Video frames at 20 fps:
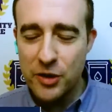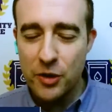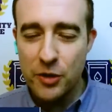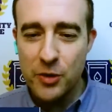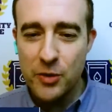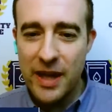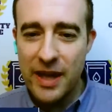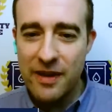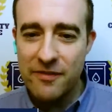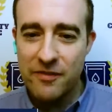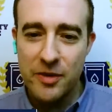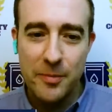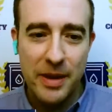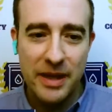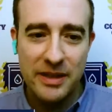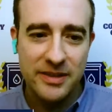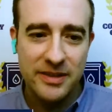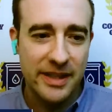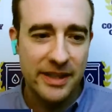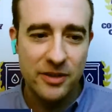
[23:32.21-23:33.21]
You gave an
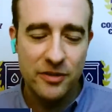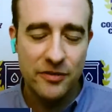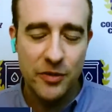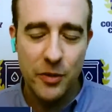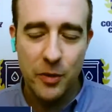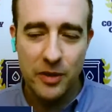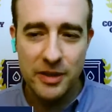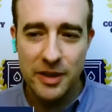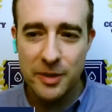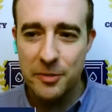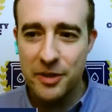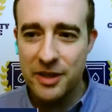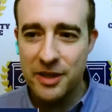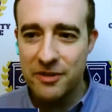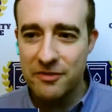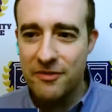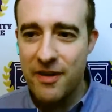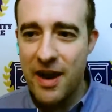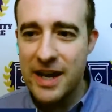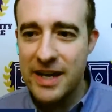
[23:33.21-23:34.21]
amazing interview on Liberty
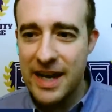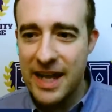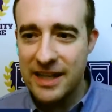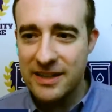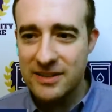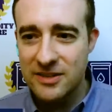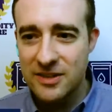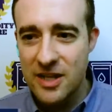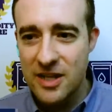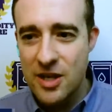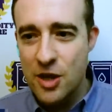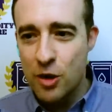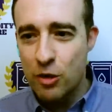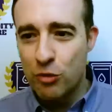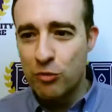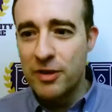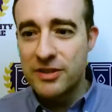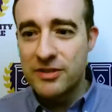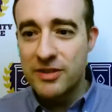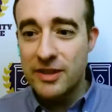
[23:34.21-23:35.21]
and Finance
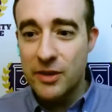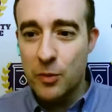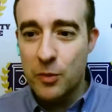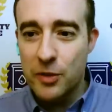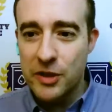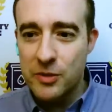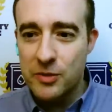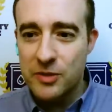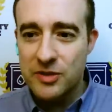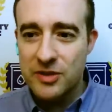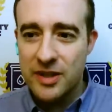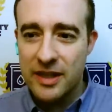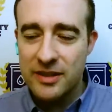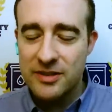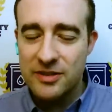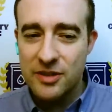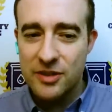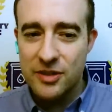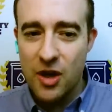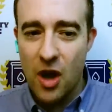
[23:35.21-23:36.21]
recently where you
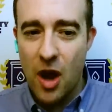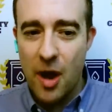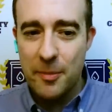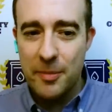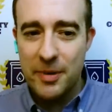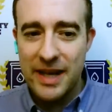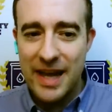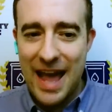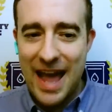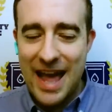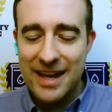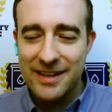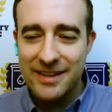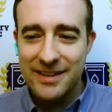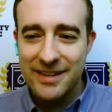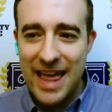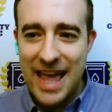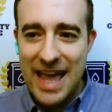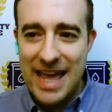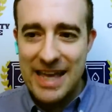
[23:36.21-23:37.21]
discussed the topic
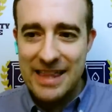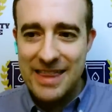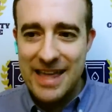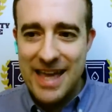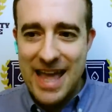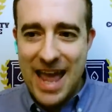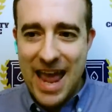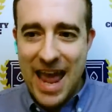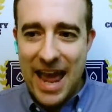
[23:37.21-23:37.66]
at length,